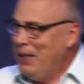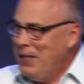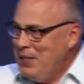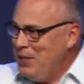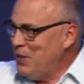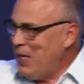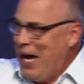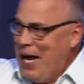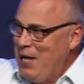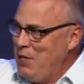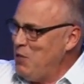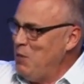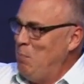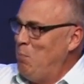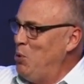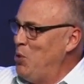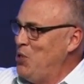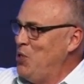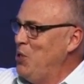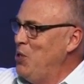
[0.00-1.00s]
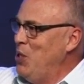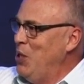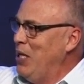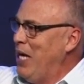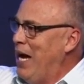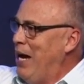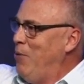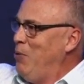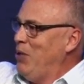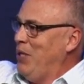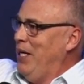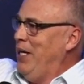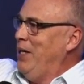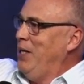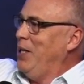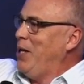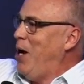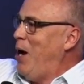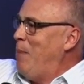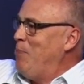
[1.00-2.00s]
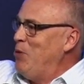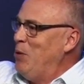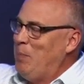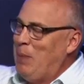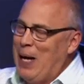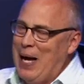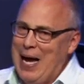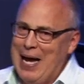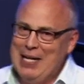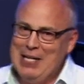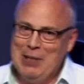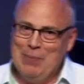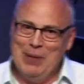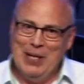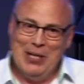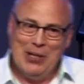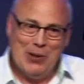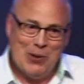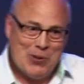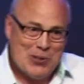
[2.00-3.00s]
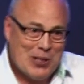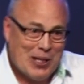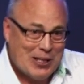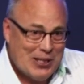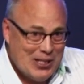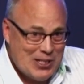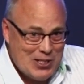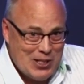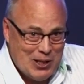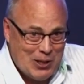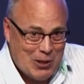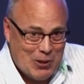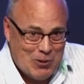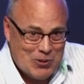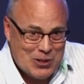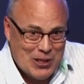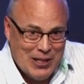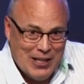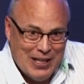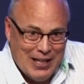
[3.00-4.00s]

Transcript: He's a handsome Brazilian guy with a helicopter behind him, and he goes like this, and he goes,